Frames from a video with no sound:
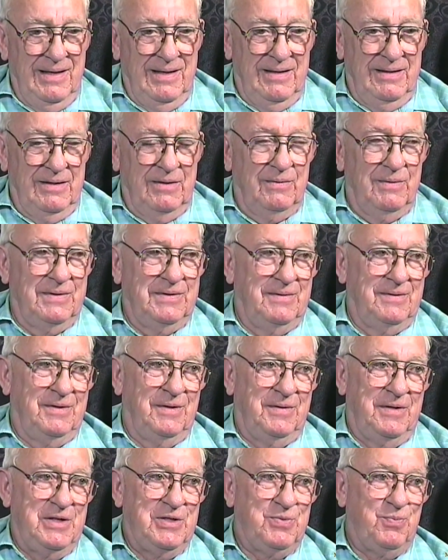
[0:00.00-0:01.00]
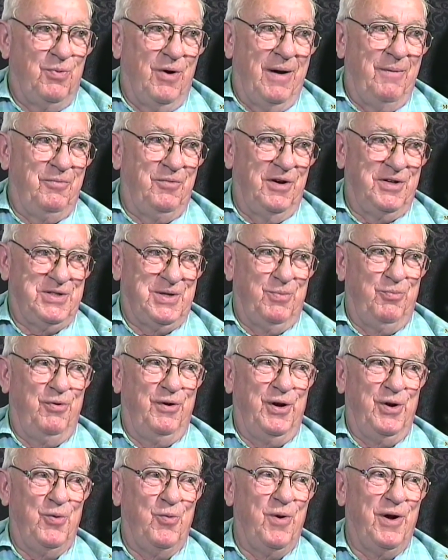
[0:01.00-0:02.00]
it, you know, these bomb trucks are
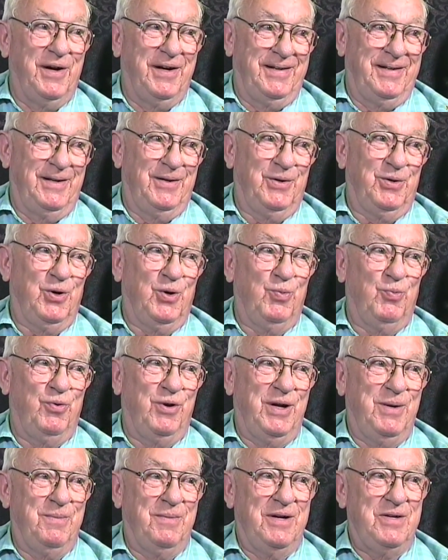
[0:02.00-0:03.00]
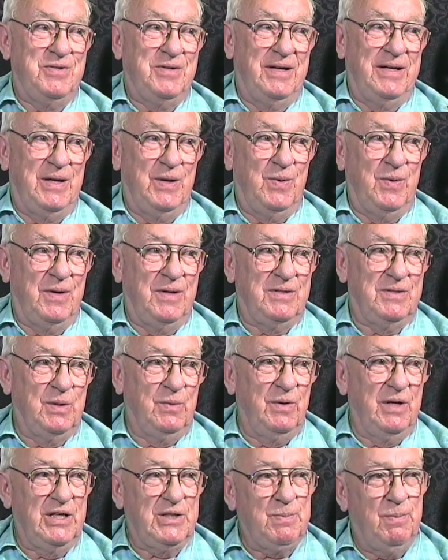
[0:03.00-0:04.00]
pretty rugged; they'll go pretty much anywhere. So
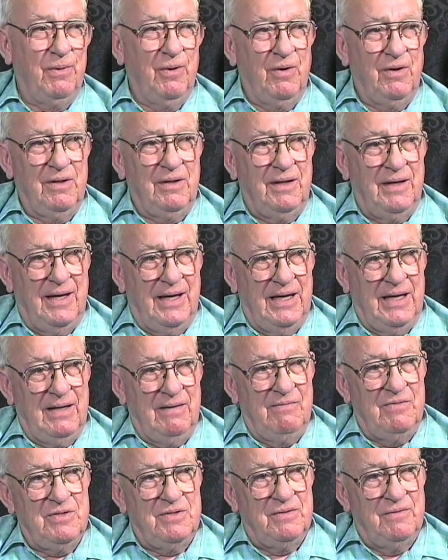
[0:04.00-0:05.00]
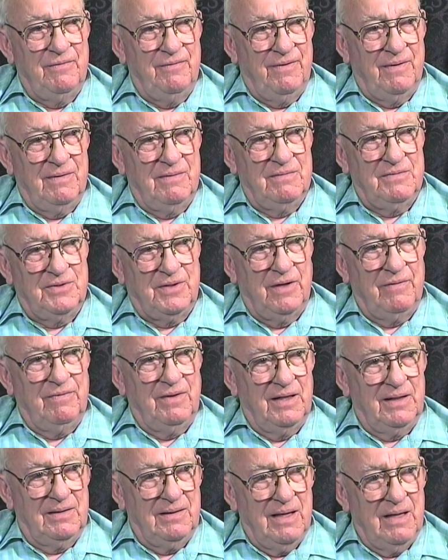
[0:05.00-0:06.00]
we explored caves and stuff
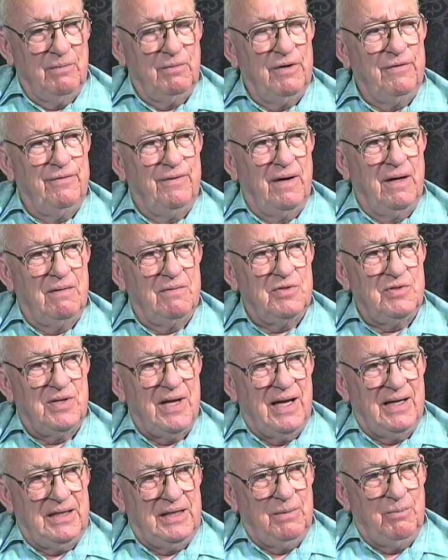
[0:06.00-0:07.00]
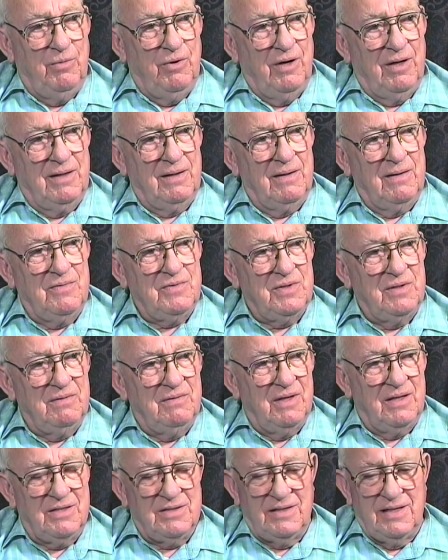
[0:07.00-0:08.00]
like that. We found sake bottles and
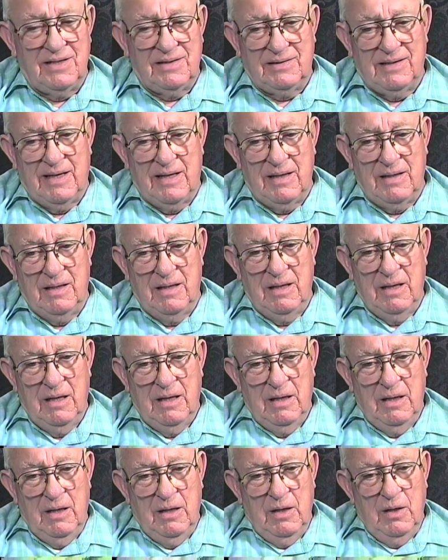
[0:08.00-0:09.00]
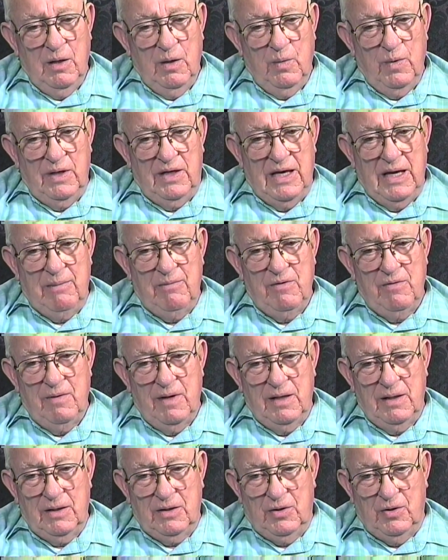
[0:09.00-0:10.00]
things like that. We came
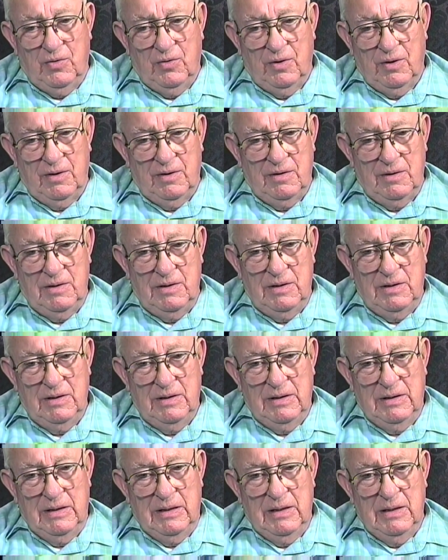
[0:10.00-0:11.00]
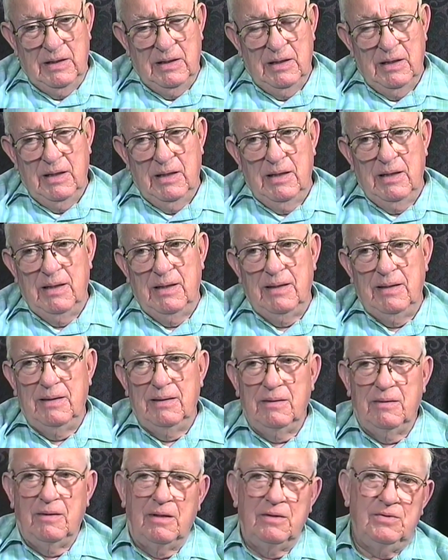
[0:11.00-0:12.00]
around a corner
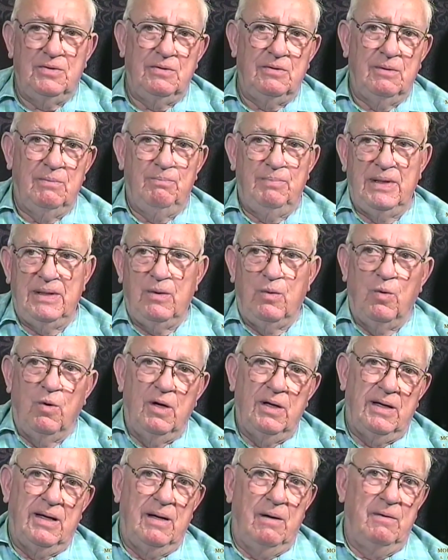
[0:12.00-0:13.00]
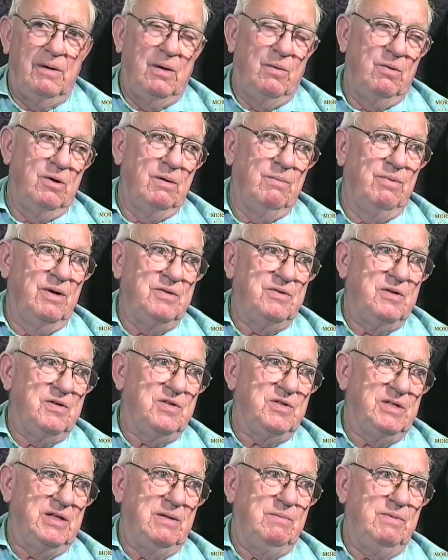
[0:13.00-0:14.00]
onto a big work area where a bunch of
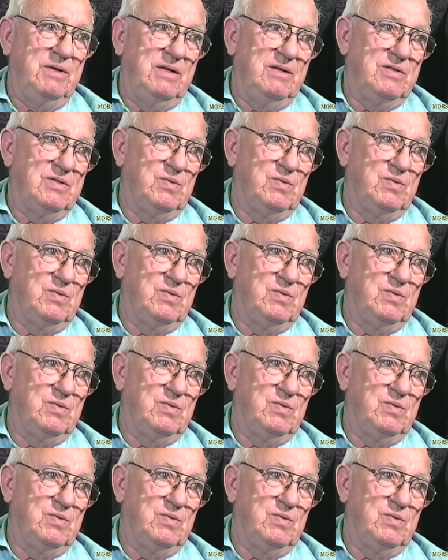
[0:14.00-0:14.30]
Seabees